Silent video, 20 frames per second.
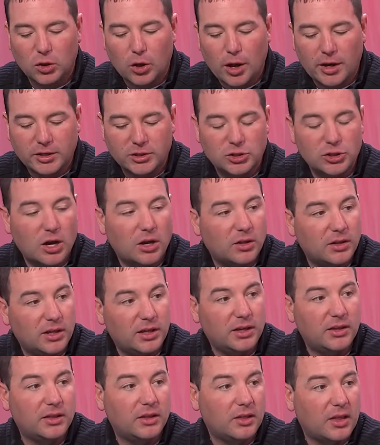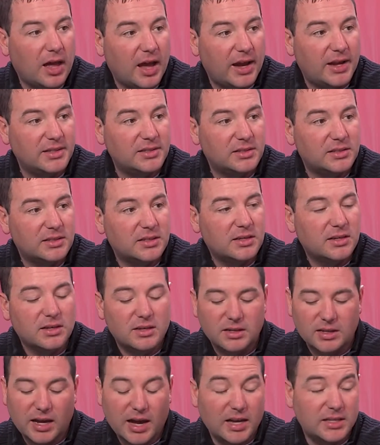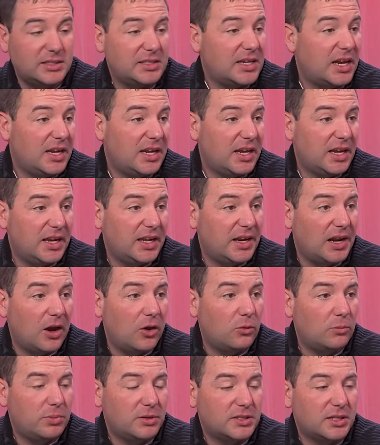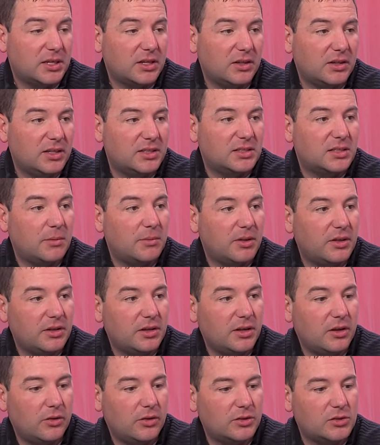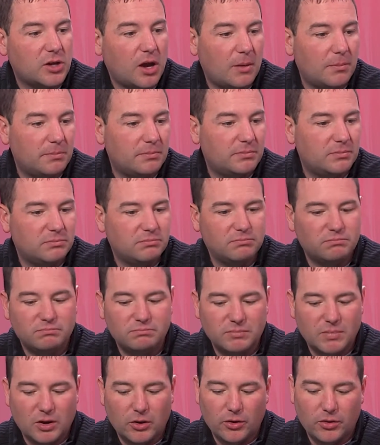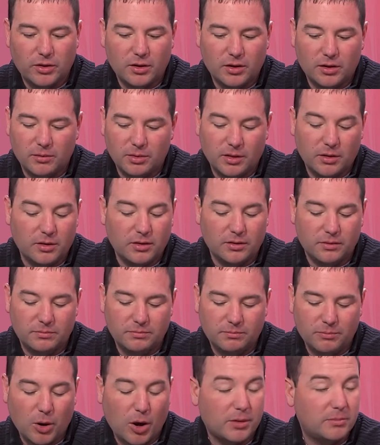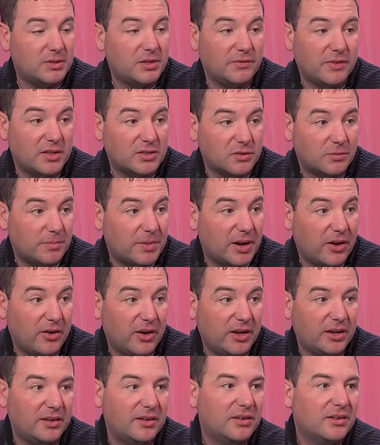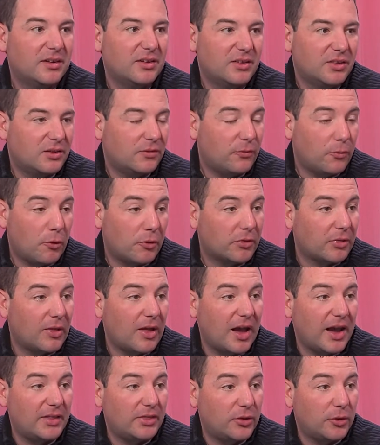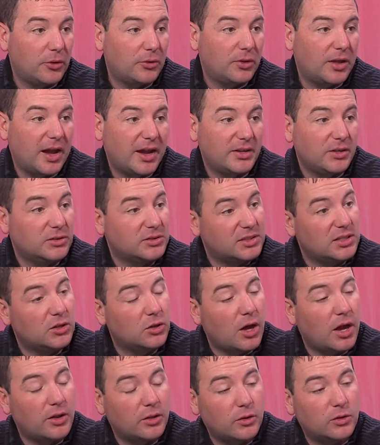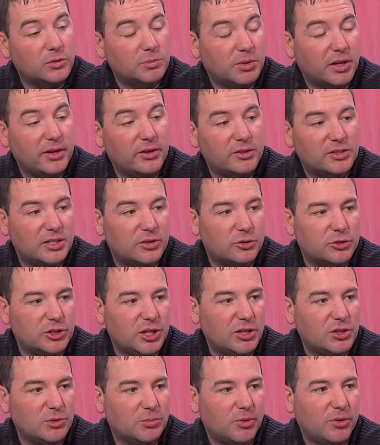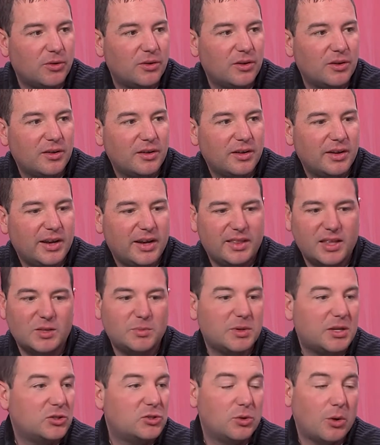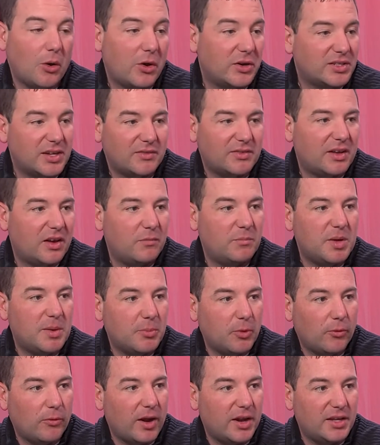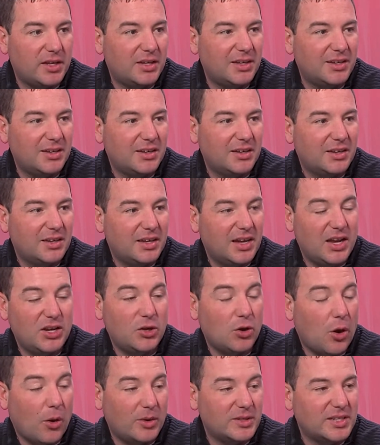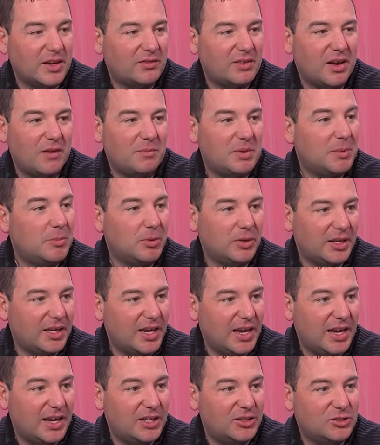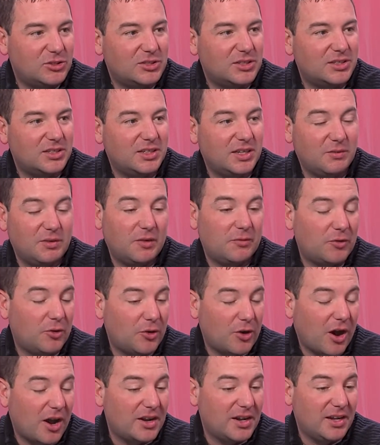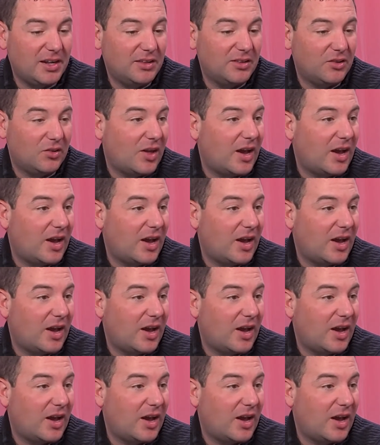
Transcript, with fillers: lot of juggling of the lines, guys skating in and out, particularly in some of the you know the top or the the bottom defensive pairing the fourth line, third line. You'll see a lot of those players interchangeable, and that's because you always have to have people ready and you always have to have people engaged. And even if you're not in the